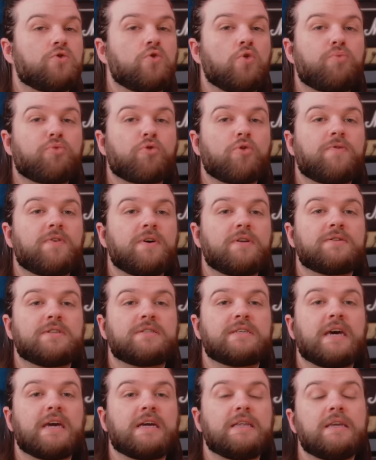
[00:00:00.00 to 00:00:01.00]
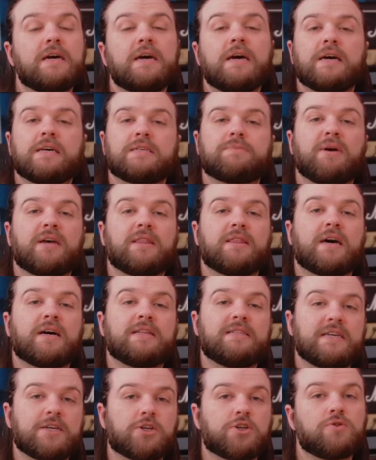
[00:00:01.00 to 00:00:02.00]
low-profile design has meant that
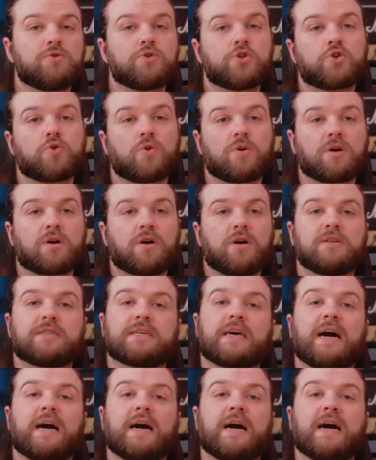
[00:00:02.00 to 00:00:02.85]
additional shortcuts